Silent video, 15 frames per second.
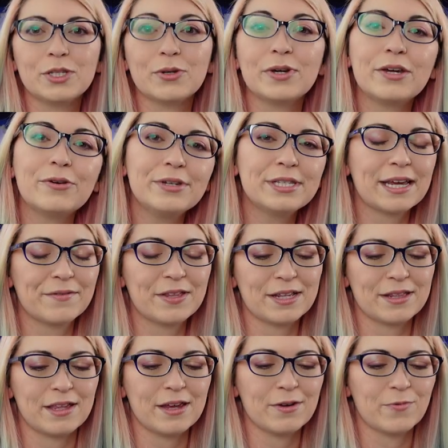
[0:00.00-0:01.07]
So I always have
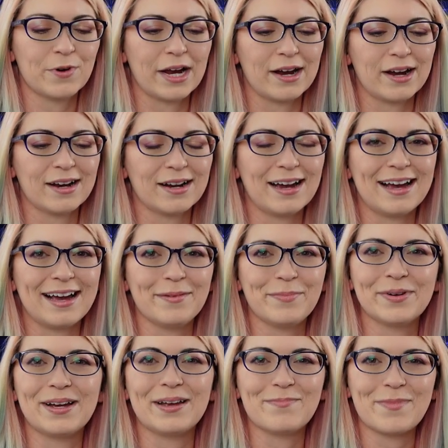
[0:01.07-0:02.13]
that thing where I
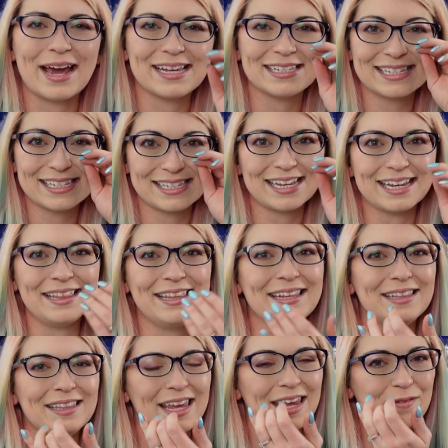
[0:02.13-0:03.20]
put on masks and
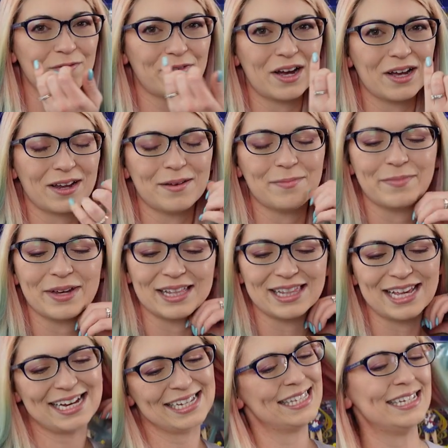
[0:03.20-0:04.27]
then they fog up my
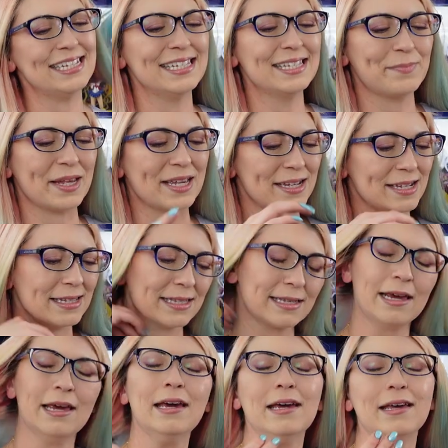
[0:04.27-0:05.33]
glasses because
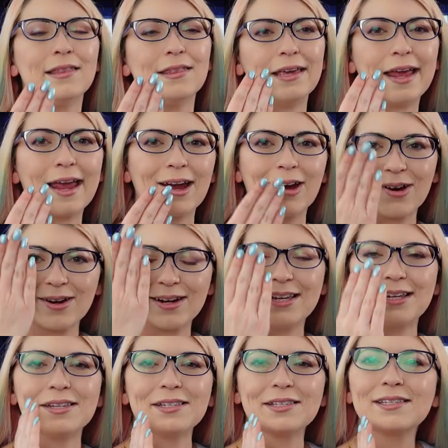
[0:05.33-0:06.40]
the air
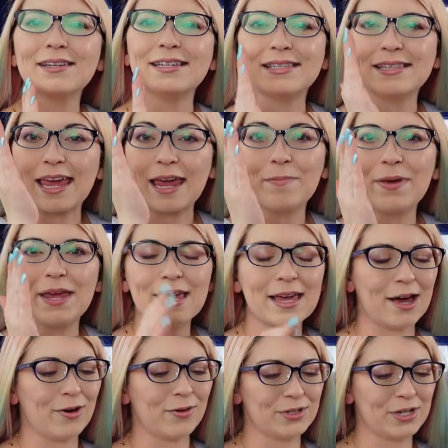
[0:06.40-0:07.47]
is escaping
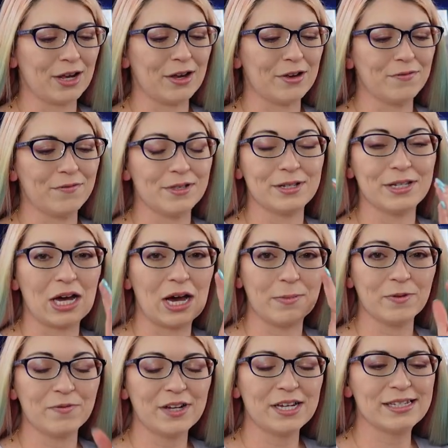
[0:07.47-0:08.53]
out of the top
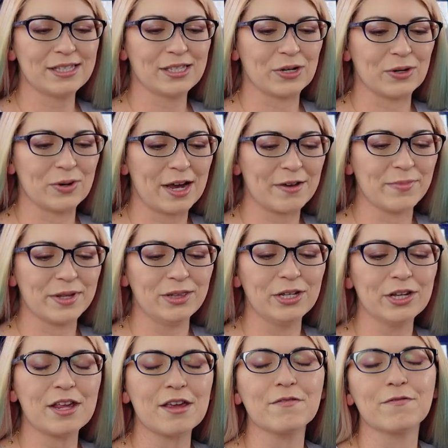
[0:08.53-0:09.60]
of it. So I've been
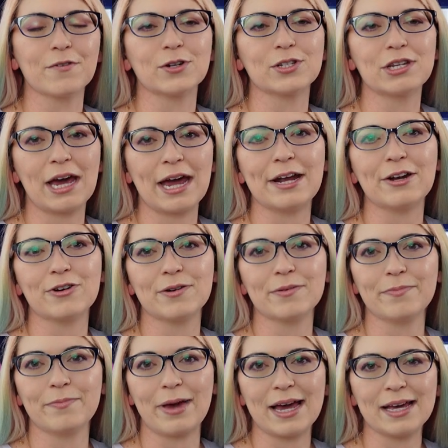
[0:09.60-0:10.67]
looking for tighter
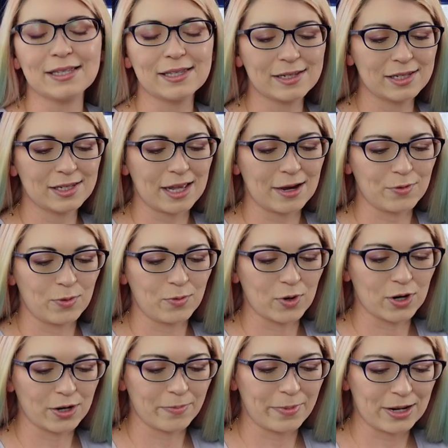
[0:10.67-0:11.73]
masks that will
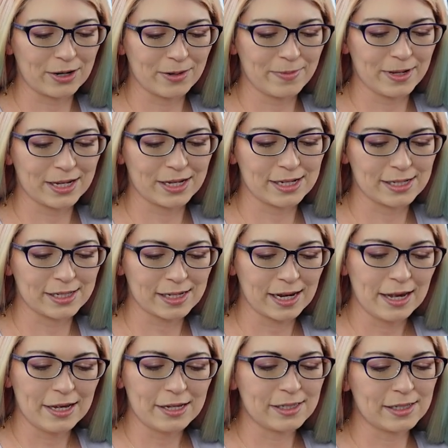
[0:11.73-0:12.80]
work better because
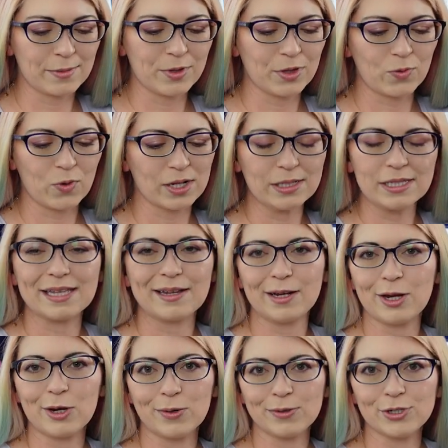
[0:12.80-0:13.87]
some of the ones that
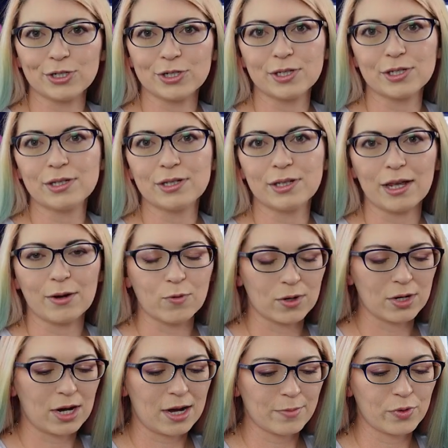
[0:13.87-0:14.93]
I own just, they were
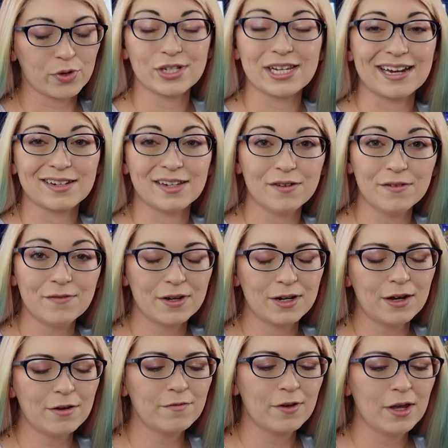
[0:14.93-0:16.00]
not protective
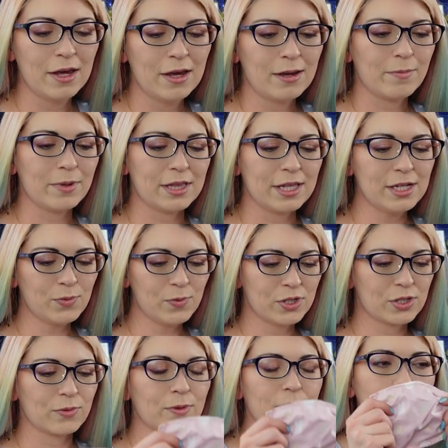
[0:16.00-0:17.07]
enough. But these
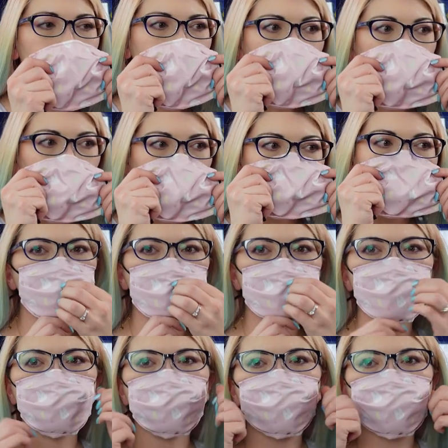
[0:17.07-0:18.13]
ones are really cute. I feel
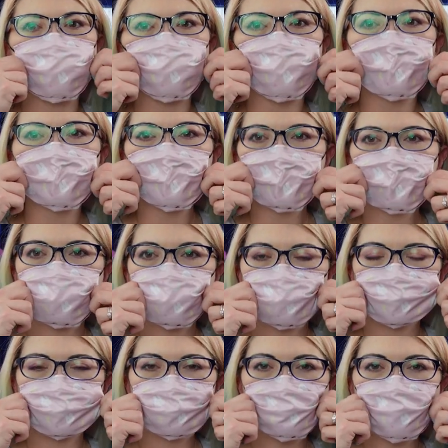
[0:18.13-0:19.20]
like they're
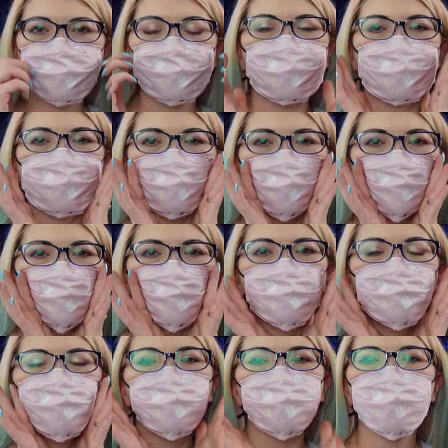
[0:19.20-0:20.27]
a little bit tighter,
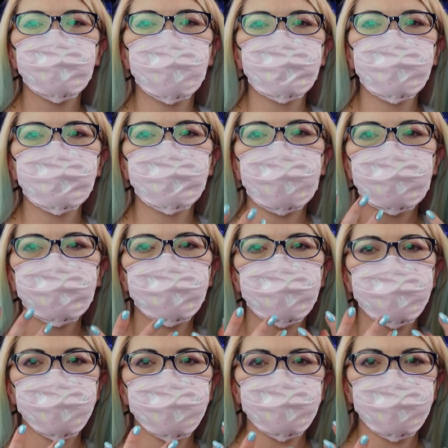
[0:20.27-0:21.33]
so they might be made for
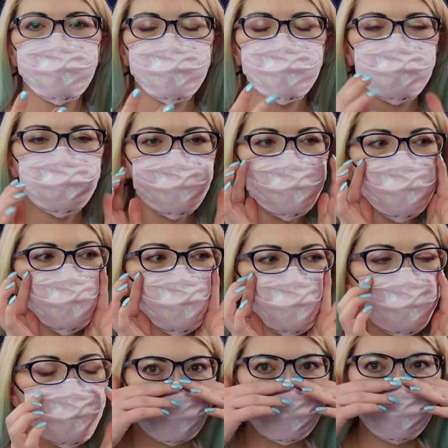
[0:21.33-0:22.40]
a smaller face.
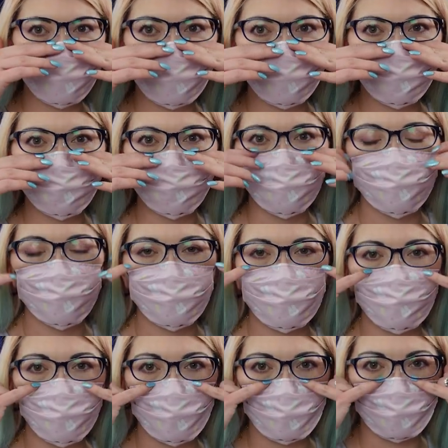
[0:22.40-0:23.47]
I don't have
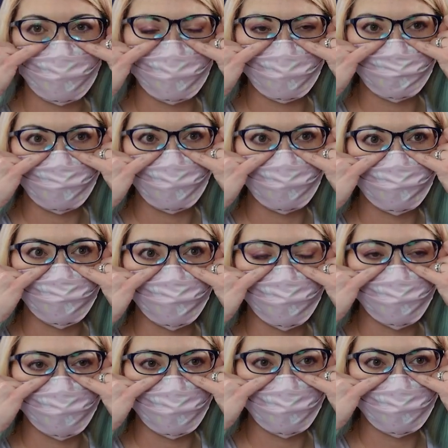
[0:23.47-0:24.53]
escaping air up here, which
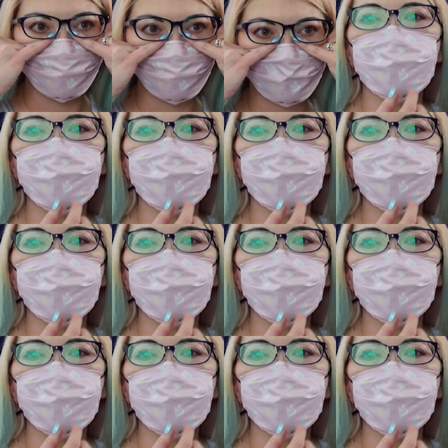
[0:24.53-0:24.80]
is good.